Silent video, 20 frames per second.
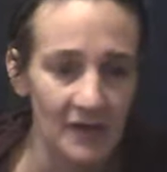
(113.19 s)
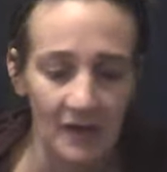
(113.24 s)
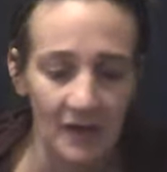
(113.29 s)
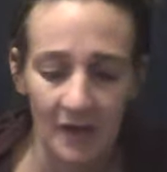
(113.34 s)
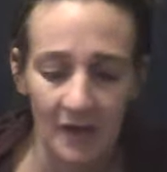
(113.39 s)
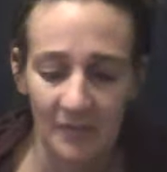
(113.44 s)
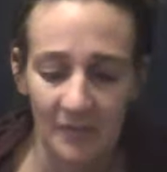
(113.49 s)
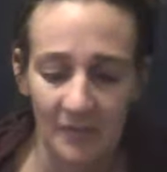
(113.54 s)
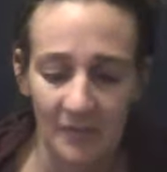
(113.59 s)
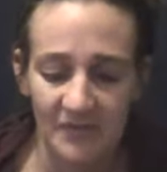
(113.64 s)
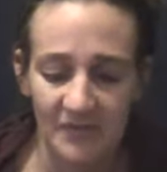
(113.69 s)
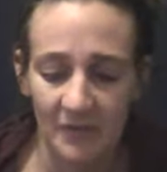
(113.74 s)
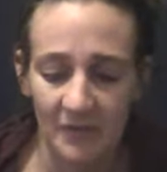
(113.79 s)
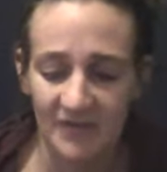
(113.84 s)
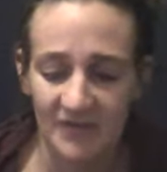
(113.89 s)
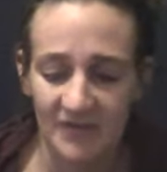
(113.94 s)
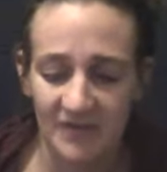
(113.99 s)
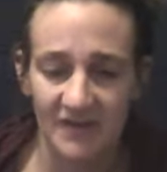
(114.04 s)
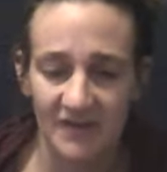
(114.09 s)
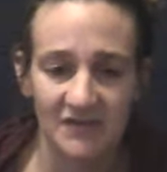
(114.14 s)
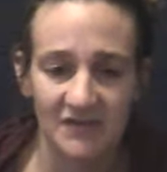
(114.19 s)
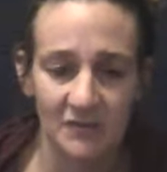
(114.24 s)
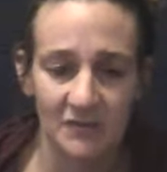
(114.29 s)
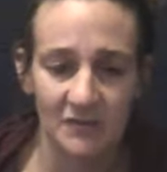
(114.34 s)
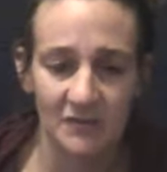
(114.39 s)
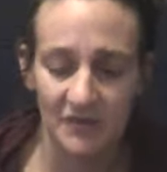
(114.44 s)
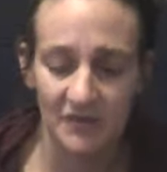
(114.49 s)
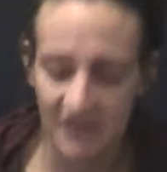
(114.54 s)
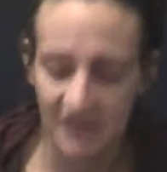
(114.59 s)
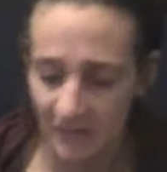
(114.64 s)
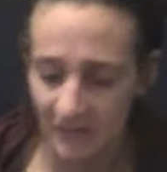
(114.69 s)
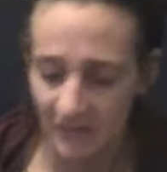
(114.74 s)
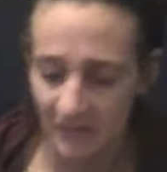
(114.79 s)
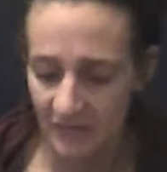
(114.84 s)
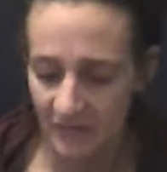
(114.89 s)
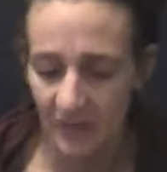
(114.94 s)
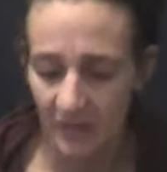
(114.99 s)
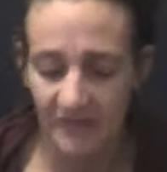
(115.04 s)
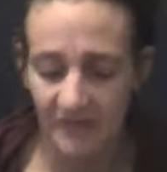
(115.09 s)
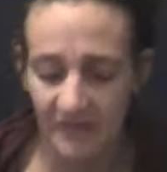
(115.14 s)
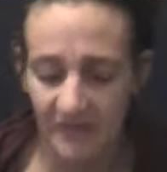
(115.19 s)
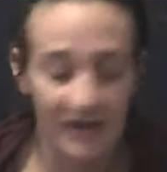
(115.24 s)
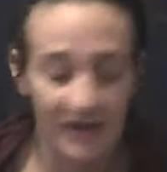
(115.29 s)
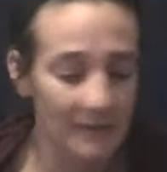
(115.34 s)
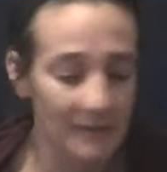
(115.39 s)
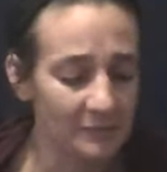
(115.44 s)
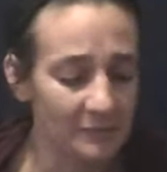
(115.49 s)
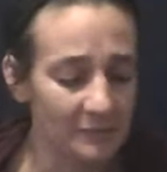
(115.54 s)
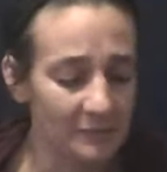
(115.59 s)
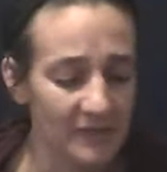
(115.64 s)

Us water signs do it to ourselves all the time.